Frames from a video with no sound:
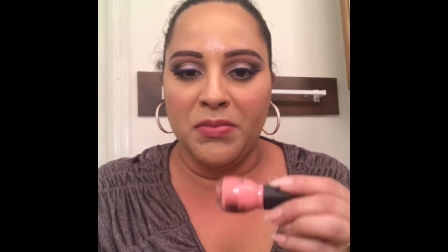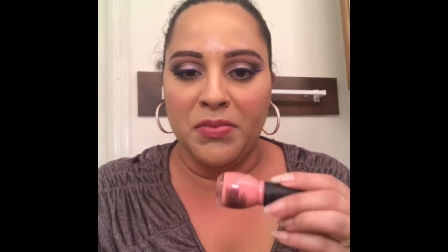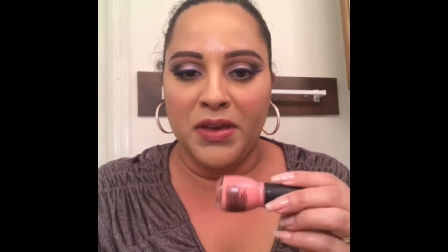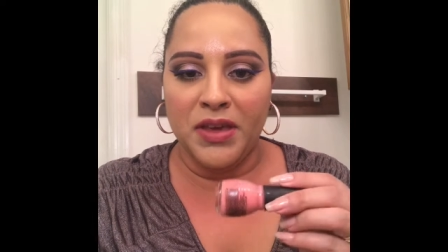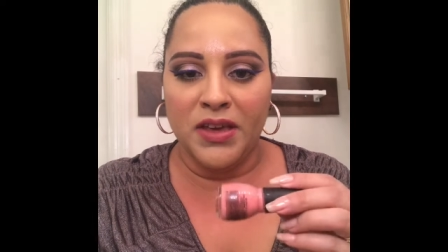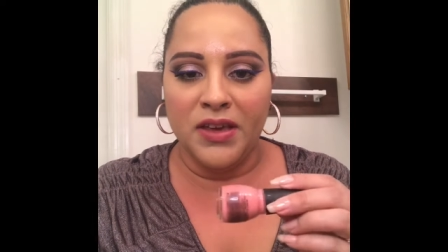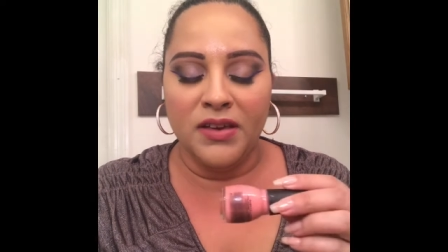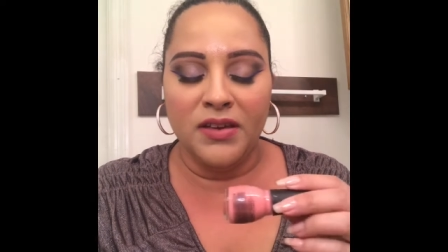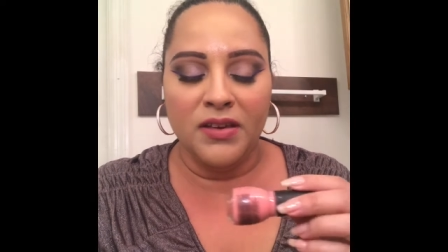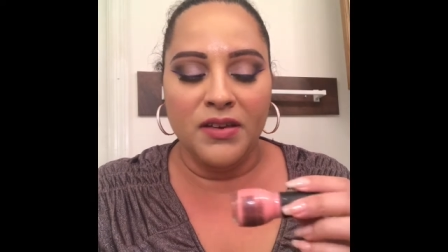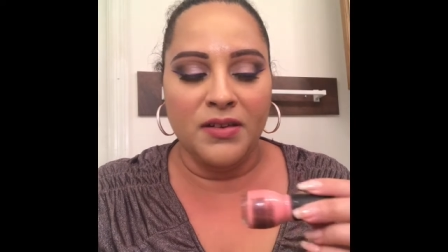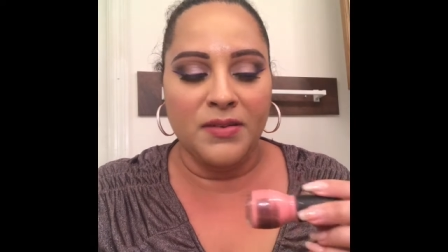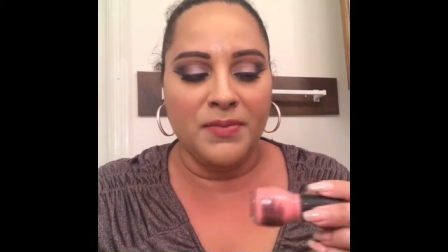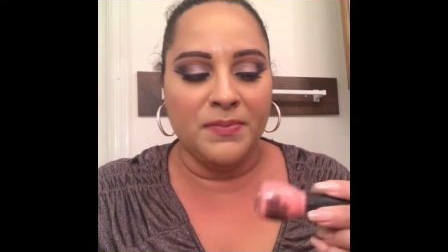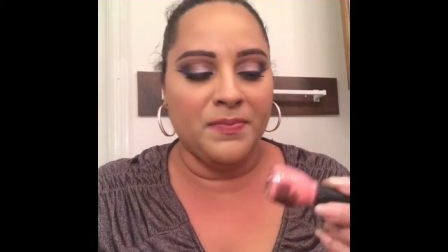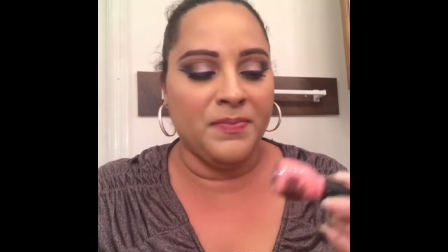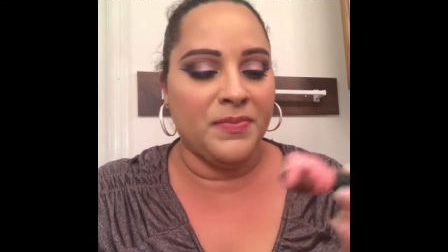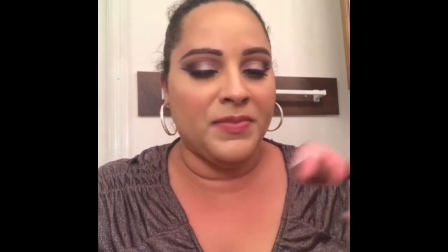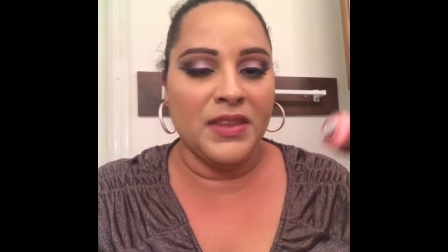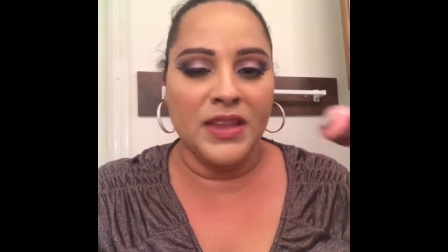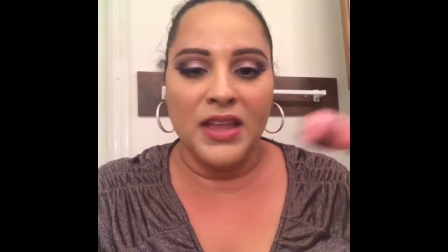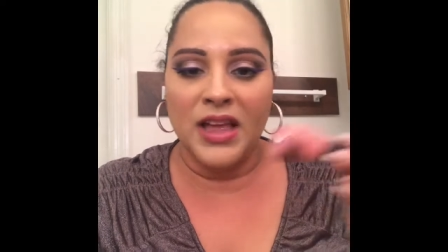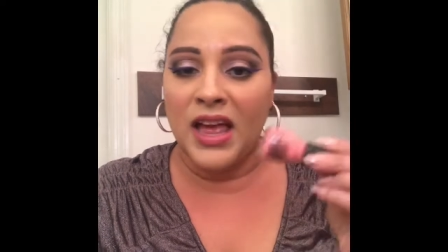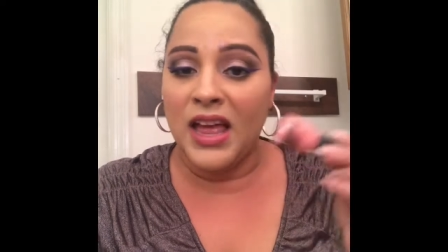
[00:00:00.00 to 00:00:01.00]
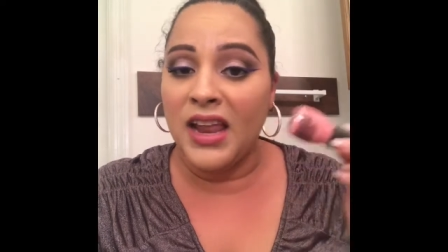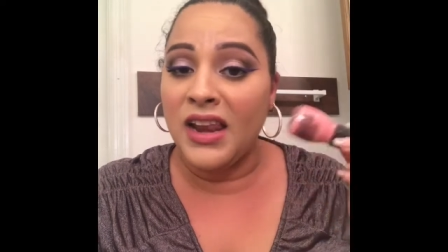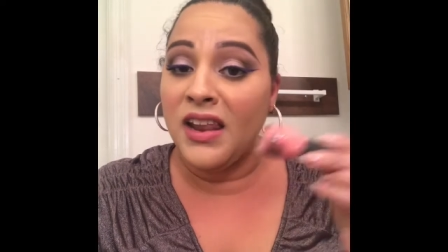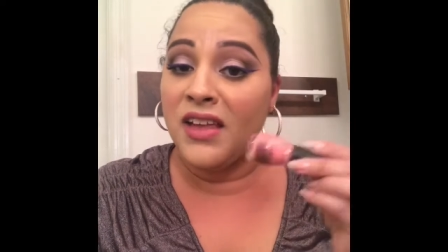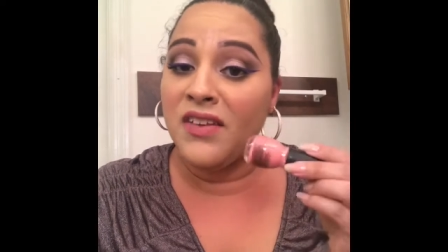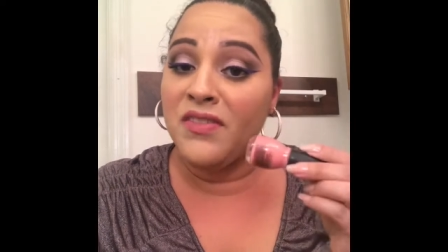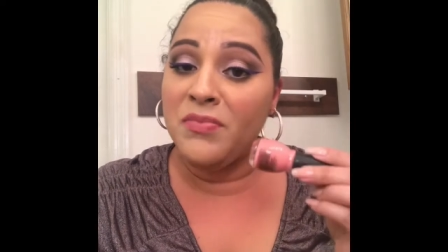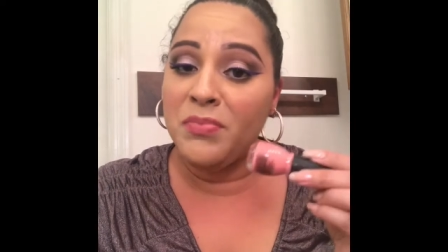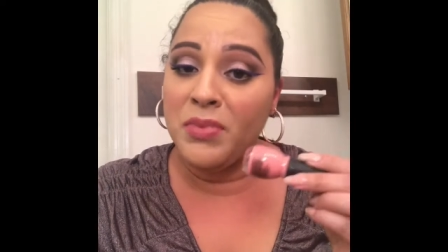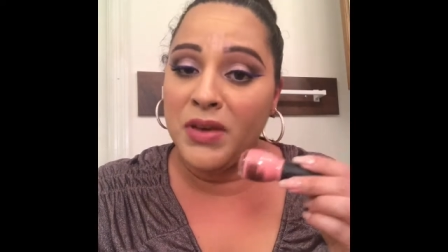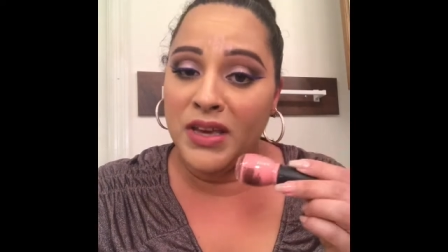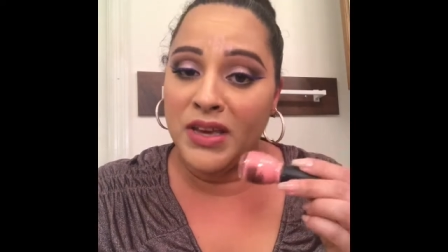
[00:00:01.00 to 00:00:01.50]
pink. I
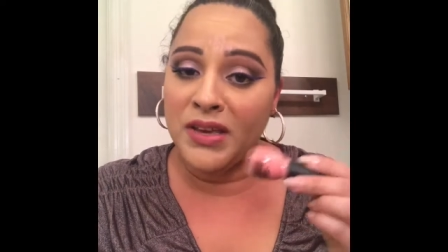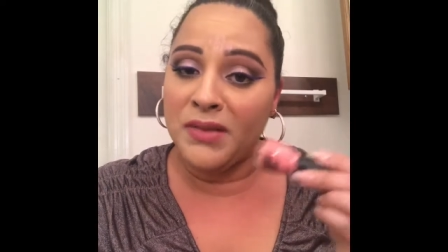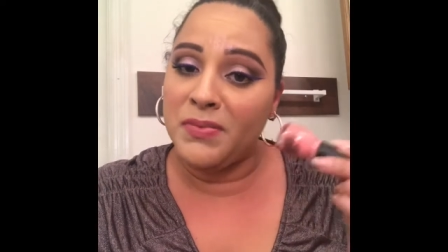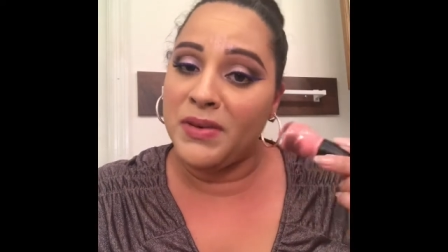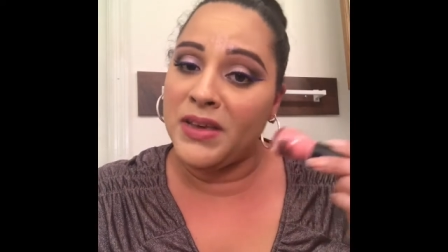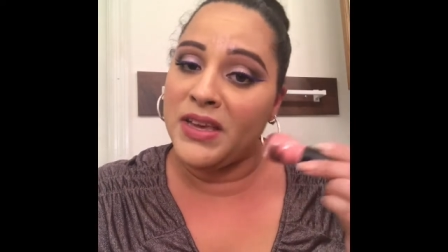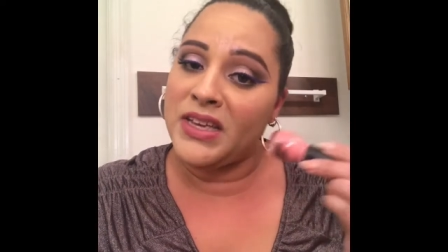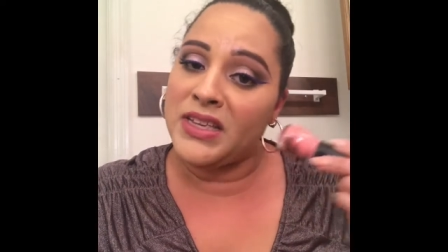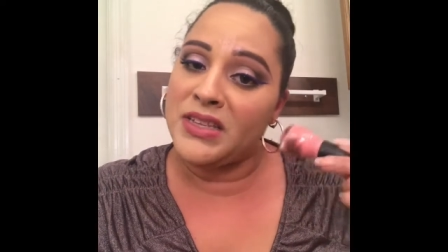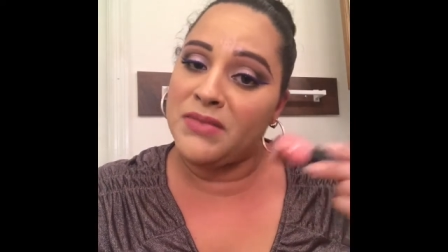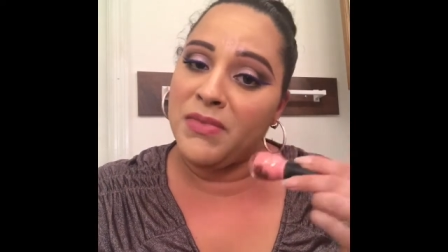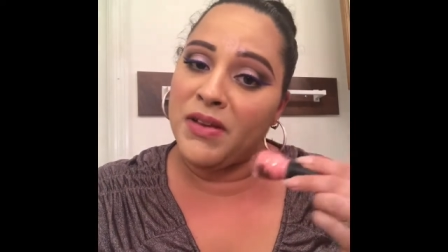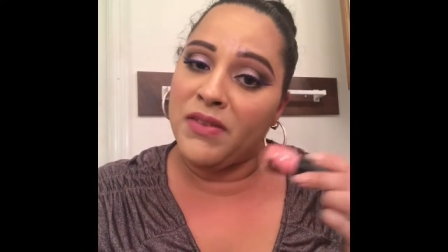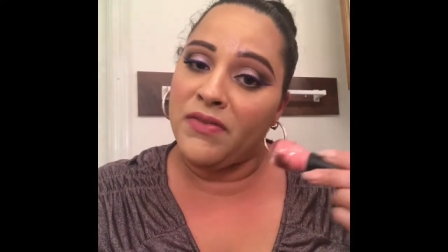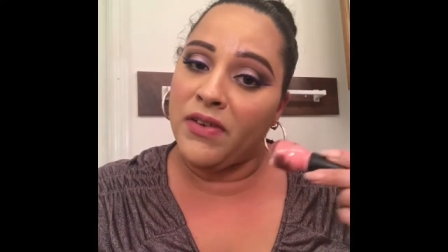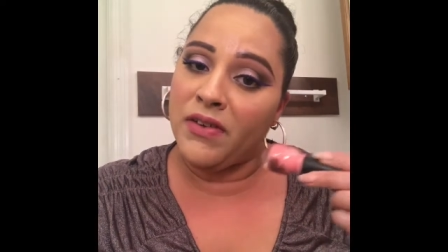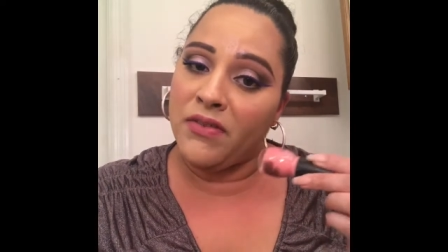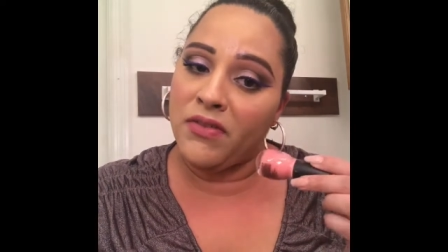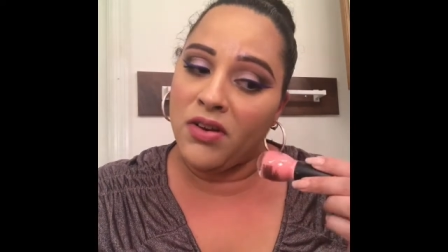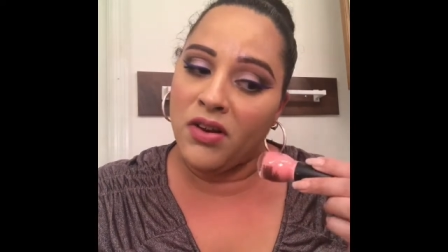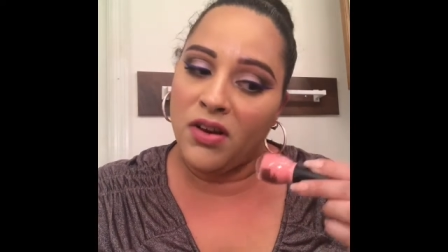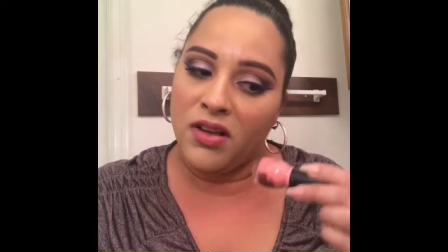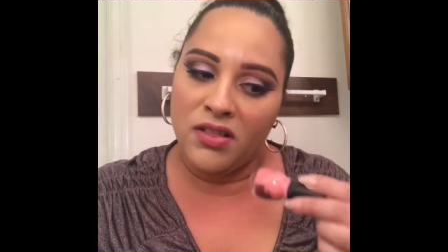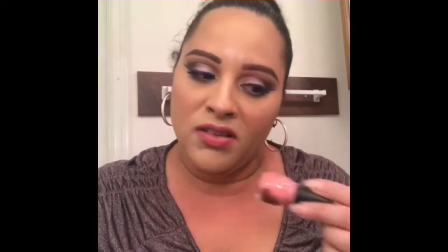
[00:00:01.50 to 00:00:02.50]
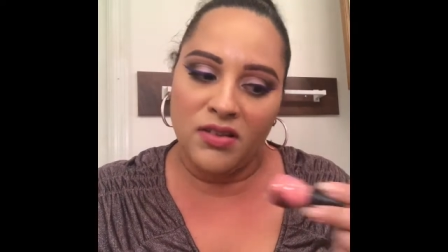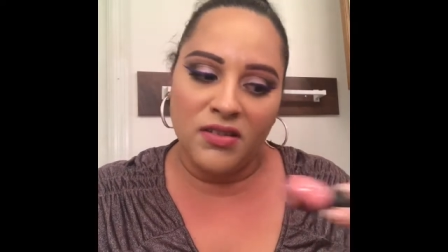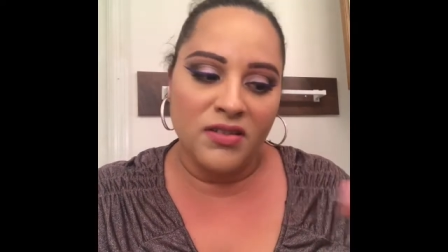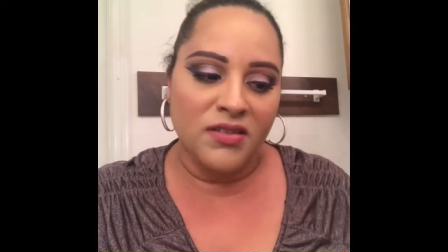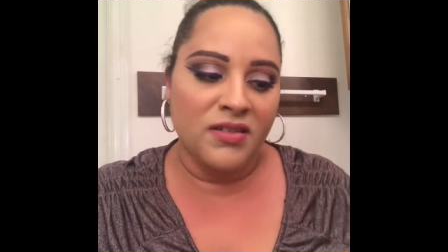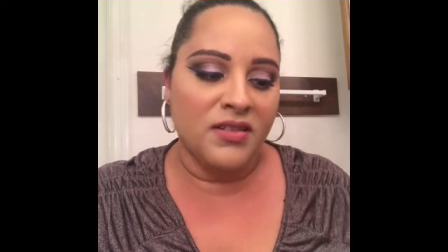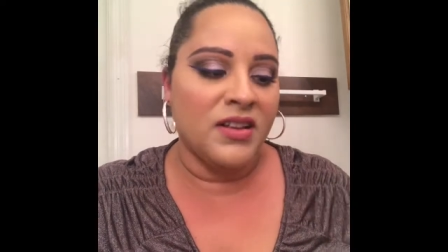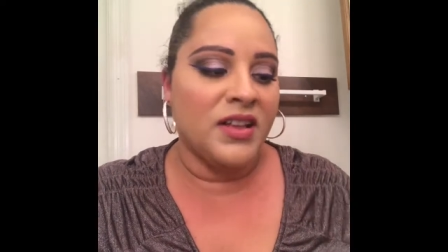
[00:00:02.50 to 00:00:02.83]
love pink. Pink is my favorite color.